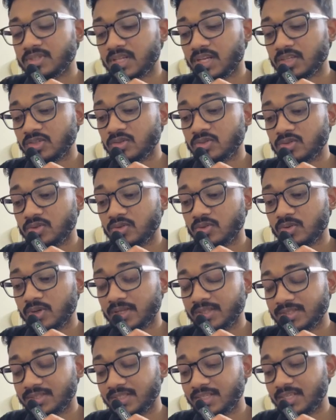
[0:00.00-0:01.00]
class also you
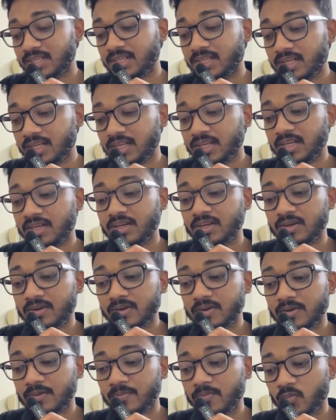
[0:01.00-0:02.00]
had seen
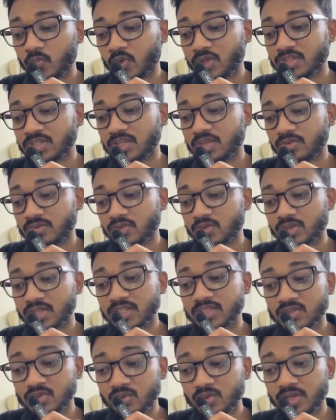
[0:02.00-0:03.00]
one set of
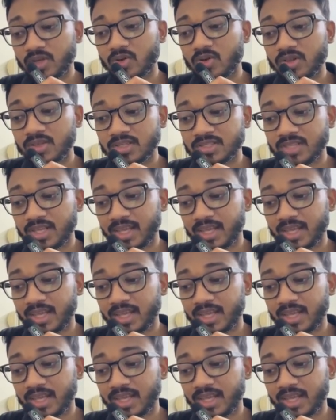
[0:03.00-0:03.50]
students doing all these